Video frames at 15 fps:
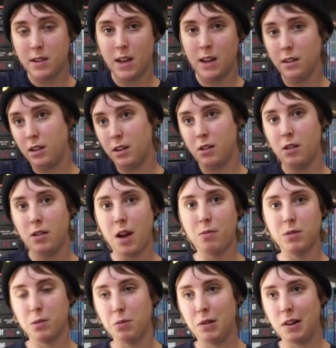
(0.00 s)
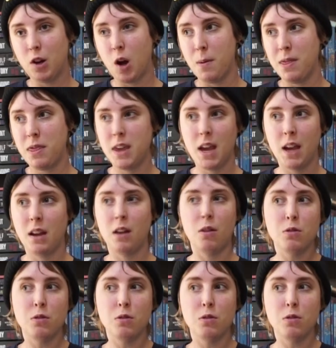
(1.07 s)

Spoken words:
and you know, that was a pretty common thing.